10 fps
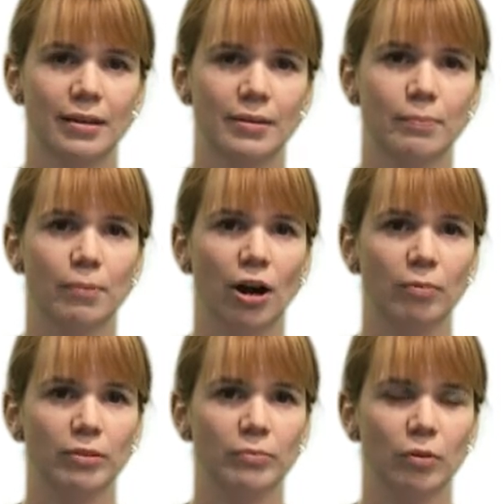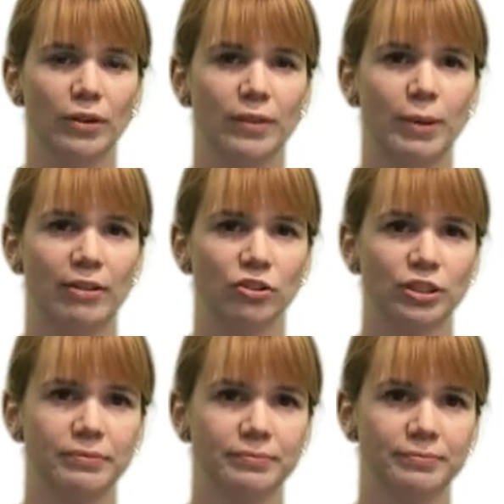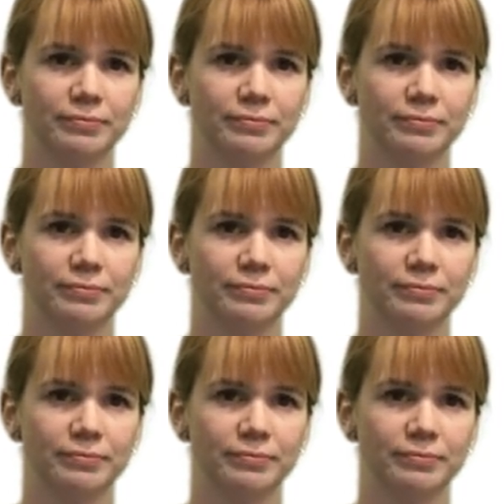the problem in the patient,